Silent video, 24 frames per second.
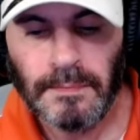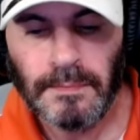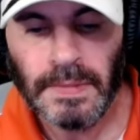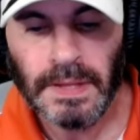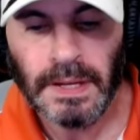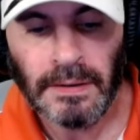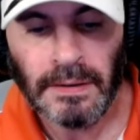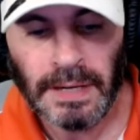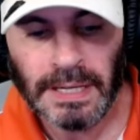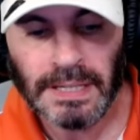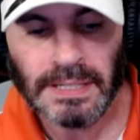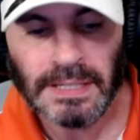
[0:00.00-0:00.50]

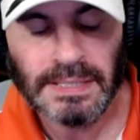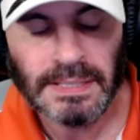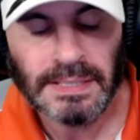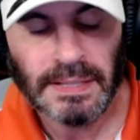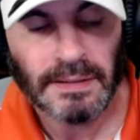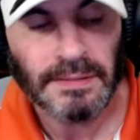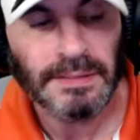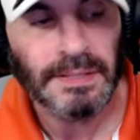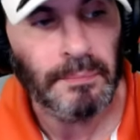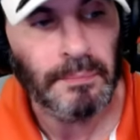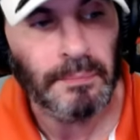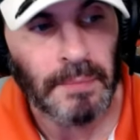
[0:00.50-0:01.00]
There is.
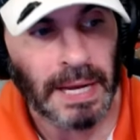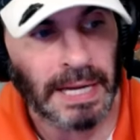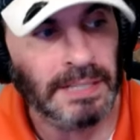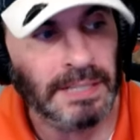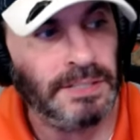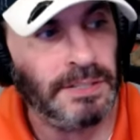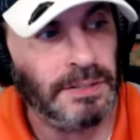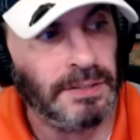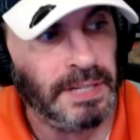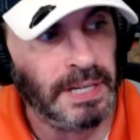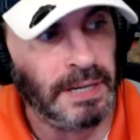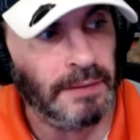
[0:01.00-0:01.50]
There's a
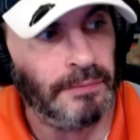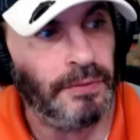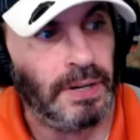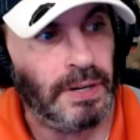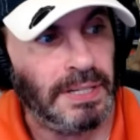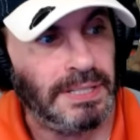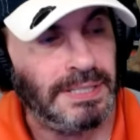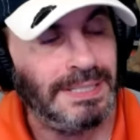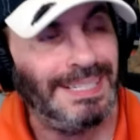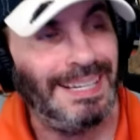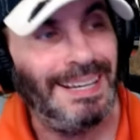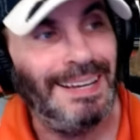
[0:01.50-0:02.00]
major
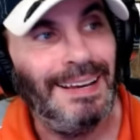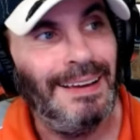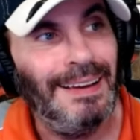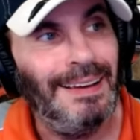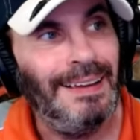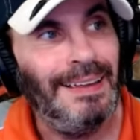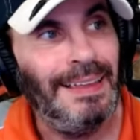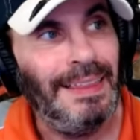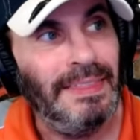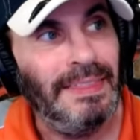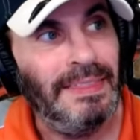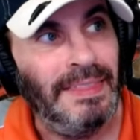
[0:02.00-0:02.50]
difference.
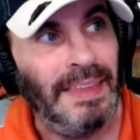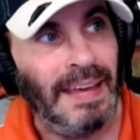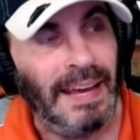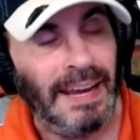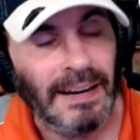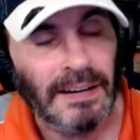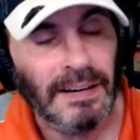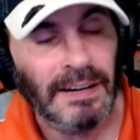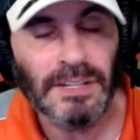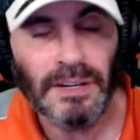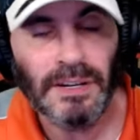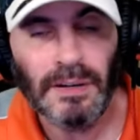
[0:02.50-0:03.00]

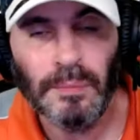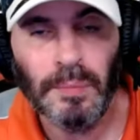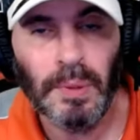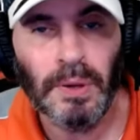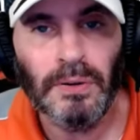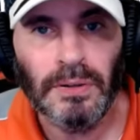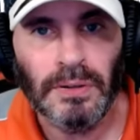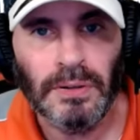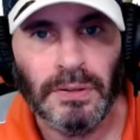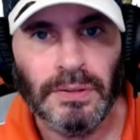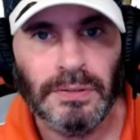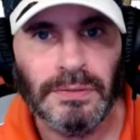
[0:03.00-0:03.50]
Theirs are
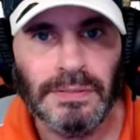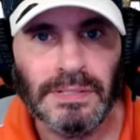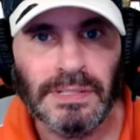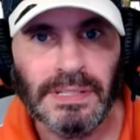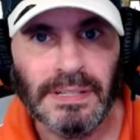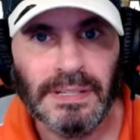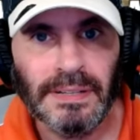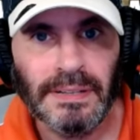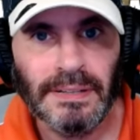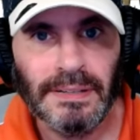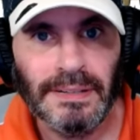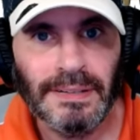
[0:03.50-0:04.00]

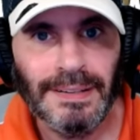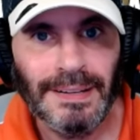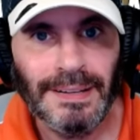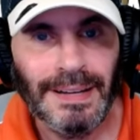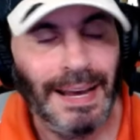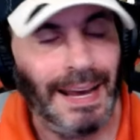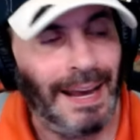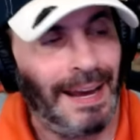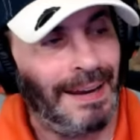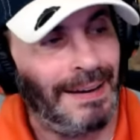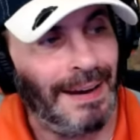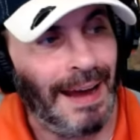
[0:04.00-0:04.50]
balloons.
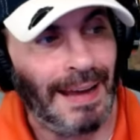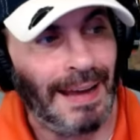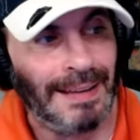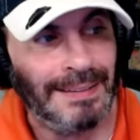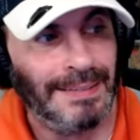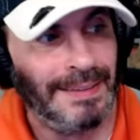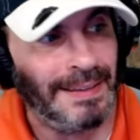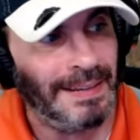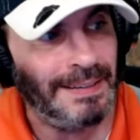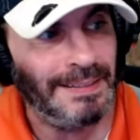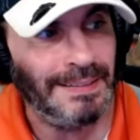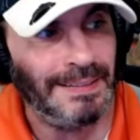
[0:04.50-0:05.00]
And I
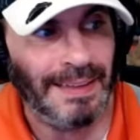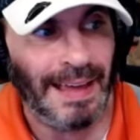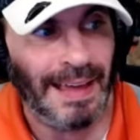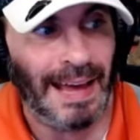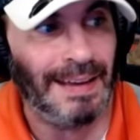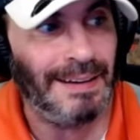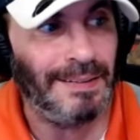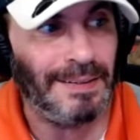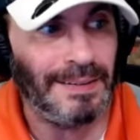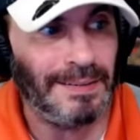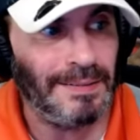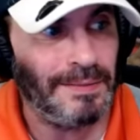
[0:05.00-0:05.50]
think
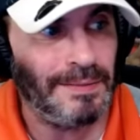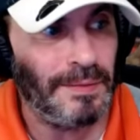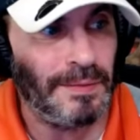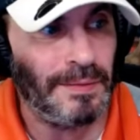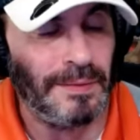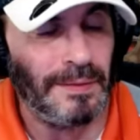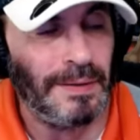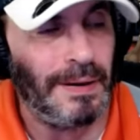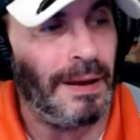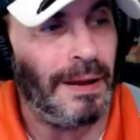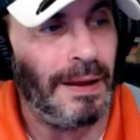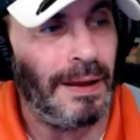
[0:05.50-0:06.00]
that
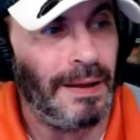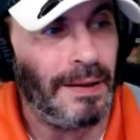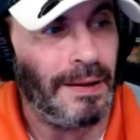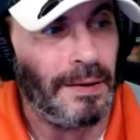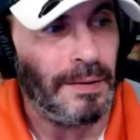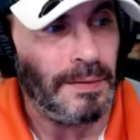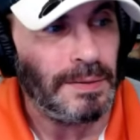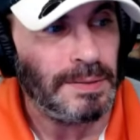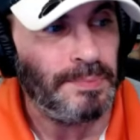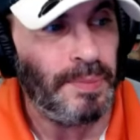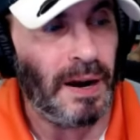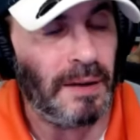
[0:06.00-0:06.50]

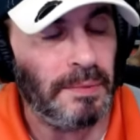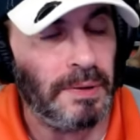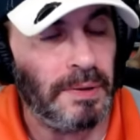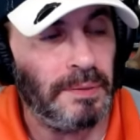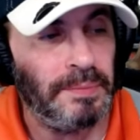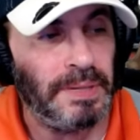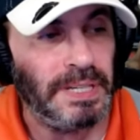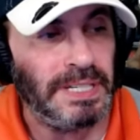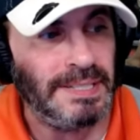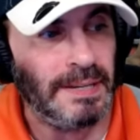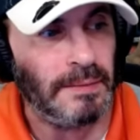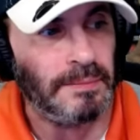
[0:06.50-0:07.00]
is
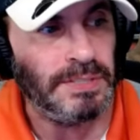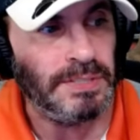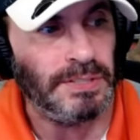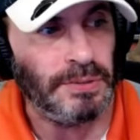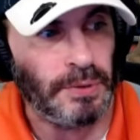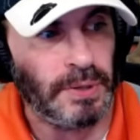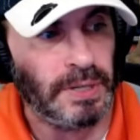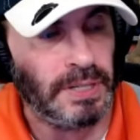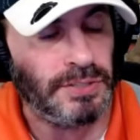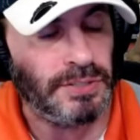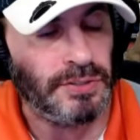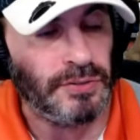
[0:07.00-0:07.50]
probably some
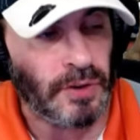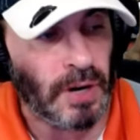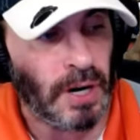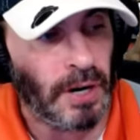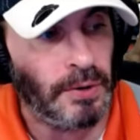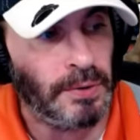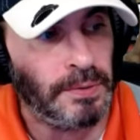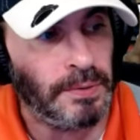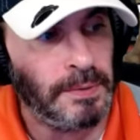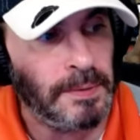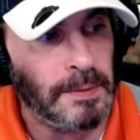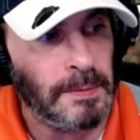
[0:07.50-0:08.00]
sort of
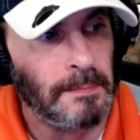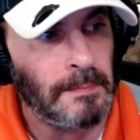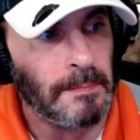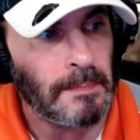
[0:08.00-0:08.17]
drone.